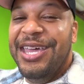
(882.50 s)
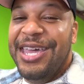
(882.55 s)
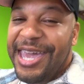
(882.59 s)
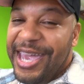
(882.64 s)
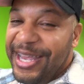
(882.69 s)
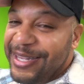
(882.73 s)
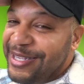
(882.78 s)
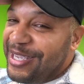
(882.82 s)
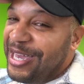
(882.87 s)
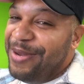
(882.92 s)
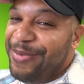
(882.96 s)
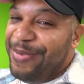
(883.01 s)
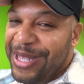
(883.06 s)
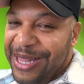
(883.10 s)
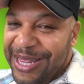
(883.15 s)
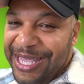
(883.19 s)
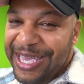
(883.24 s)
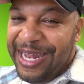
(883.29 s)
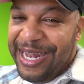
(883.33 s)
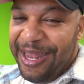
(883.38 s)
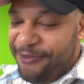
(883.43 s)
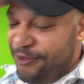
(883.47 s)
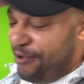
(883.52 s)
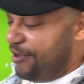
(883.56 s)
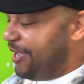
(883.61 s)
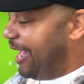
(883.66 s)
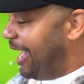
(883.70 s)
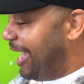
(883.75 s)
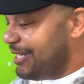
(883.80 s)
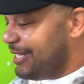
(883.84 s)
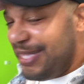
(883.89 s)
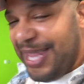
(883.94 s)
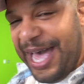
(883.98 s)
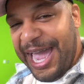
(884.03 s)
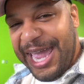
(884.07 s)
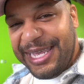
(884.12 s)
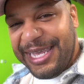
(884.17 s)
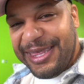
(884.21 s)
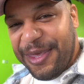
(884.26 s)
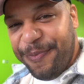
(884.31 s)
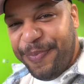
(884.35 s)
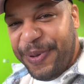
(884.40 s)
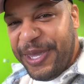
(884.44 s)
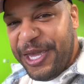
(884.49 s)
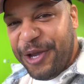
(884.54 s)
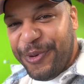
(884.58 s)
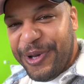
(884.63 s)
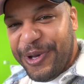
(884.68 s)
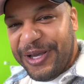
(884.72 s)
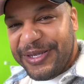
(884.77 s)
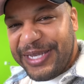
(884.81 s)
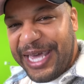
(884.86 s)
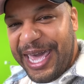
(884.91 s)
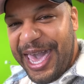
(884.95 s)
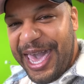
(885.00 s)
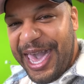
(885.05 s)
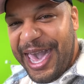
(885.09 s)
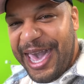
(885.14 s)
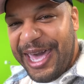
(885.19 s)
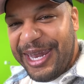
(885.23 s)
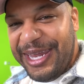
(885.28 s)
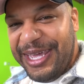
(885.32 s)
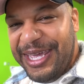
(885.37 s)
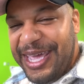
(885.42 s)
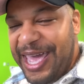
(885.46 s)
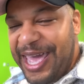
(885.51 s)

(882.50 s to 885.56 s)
lit. If you guys like the pink wheels I had,